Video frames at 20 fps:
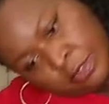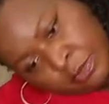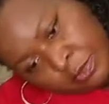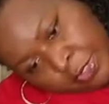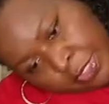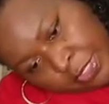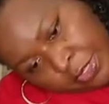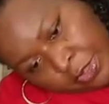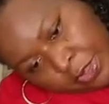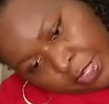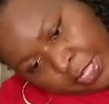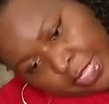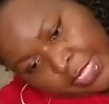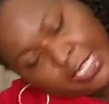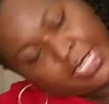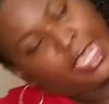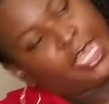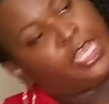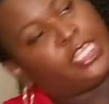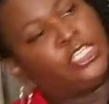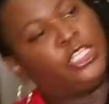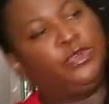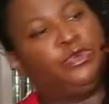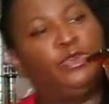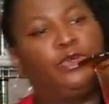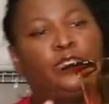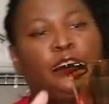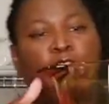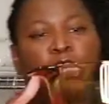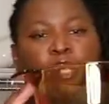what do they call that,
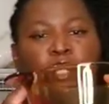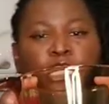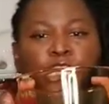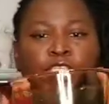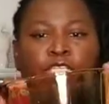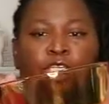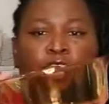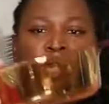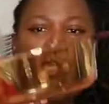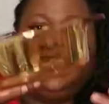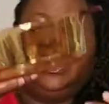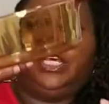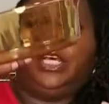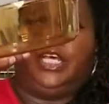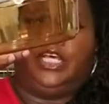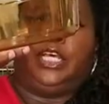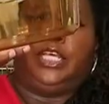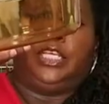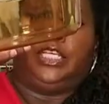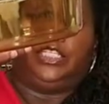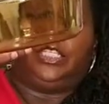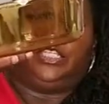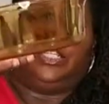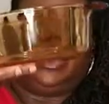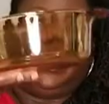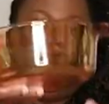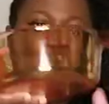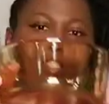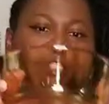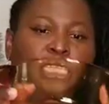casserole dish. So
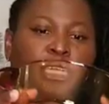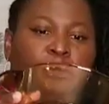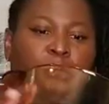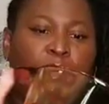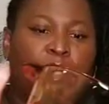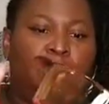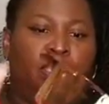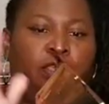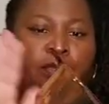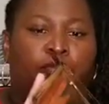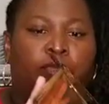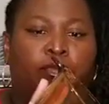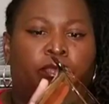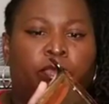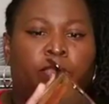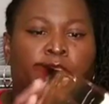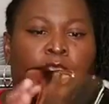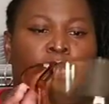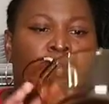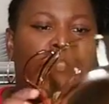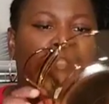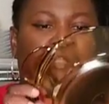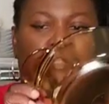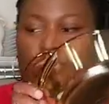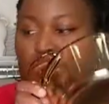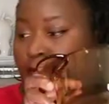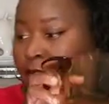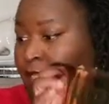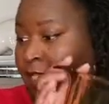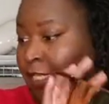that's something
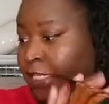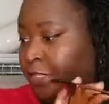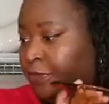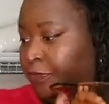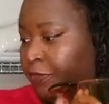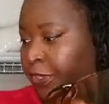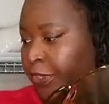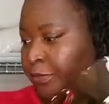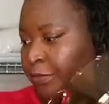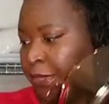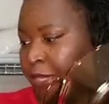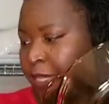that, that can fit in